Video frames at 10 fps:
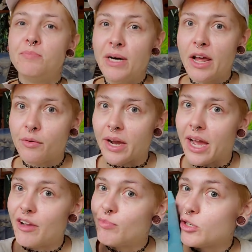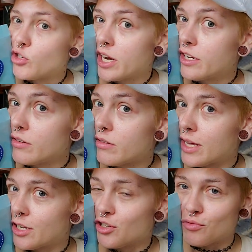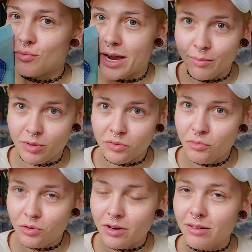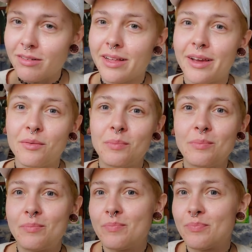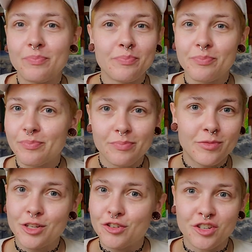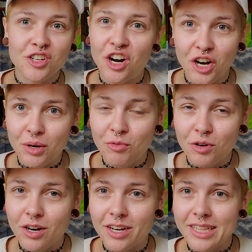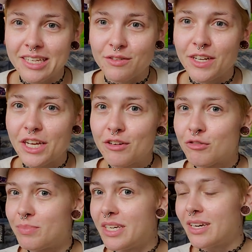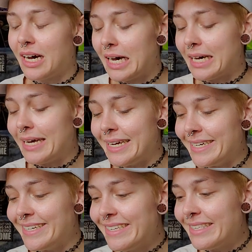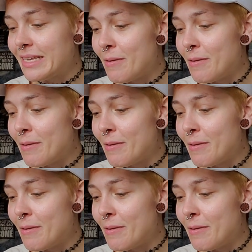By the way, I've been trying to, like, just ramble more. Like, just talk more on these videos. Because...